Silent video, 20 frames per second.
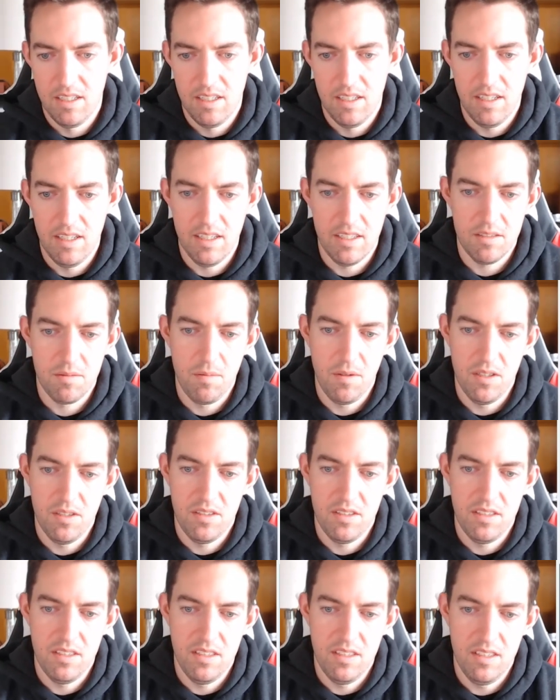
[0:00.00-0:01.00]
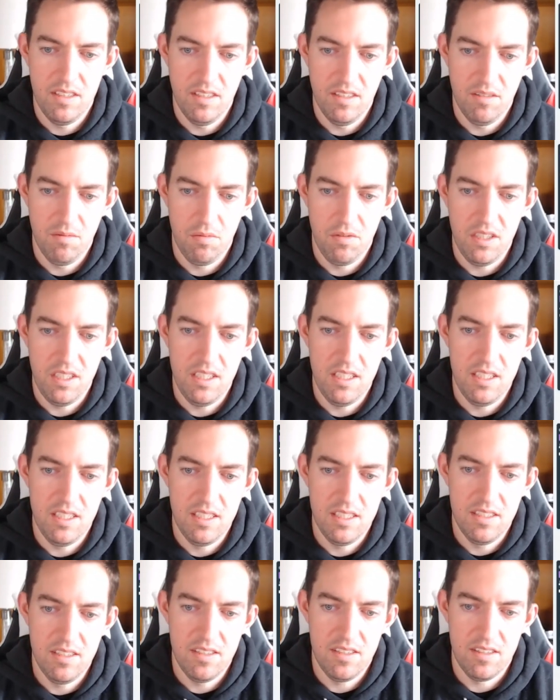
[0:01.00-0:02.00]
Next person is
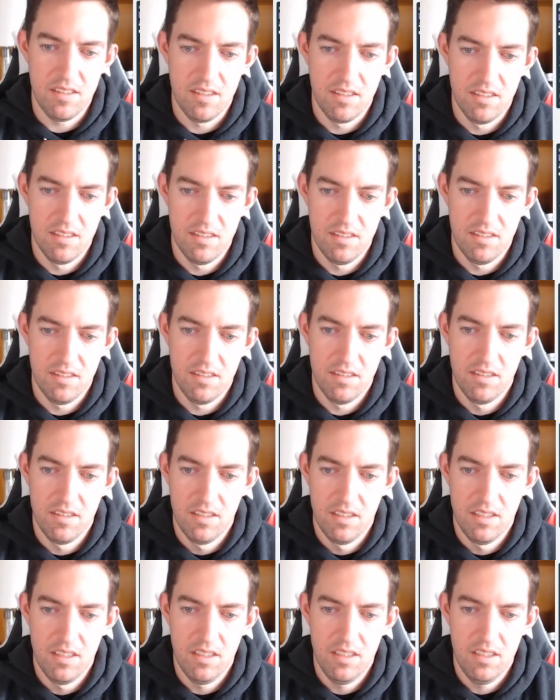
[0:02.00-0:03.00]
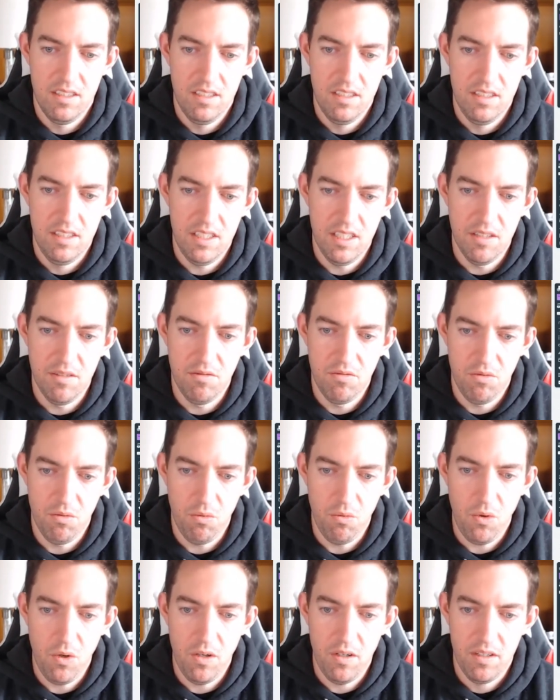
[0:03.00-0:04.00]
please, gives
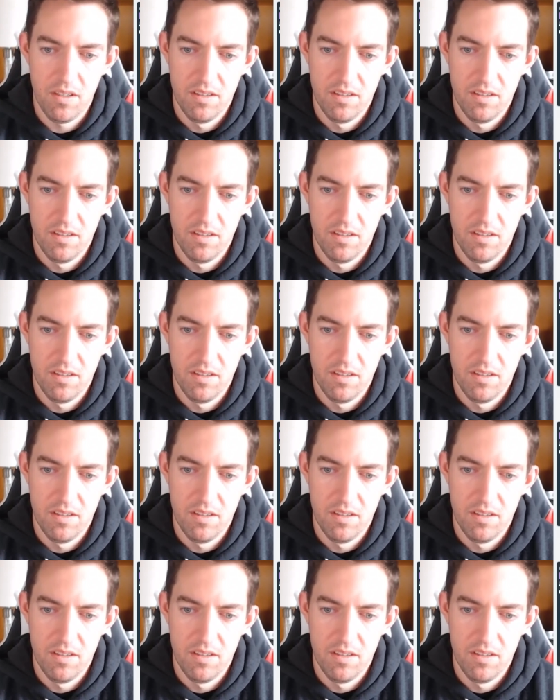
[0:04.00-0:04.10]
reward.